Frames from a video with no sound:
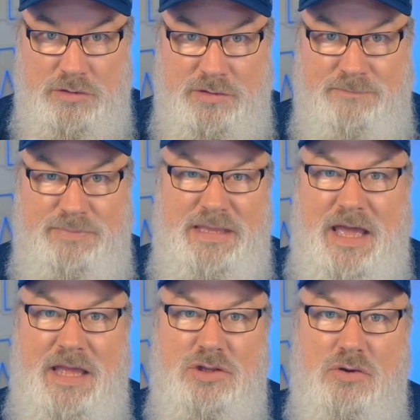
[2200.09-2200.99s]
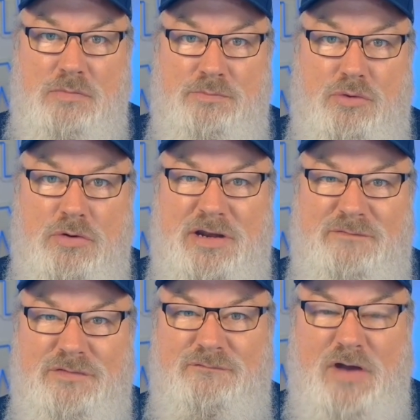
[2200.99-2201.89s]
to be on your board
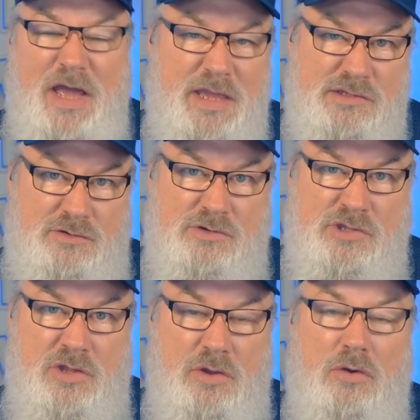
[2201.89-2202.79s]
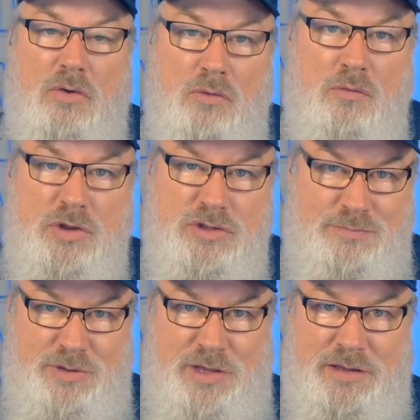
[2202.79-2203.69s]
of advisors, who would
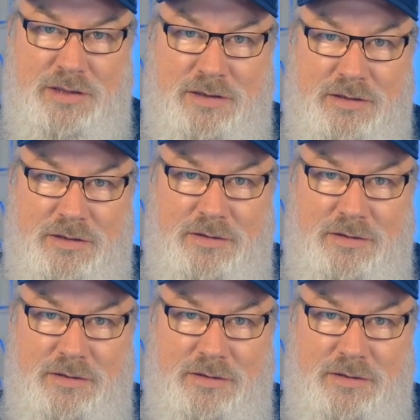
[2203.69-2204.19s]
you pick?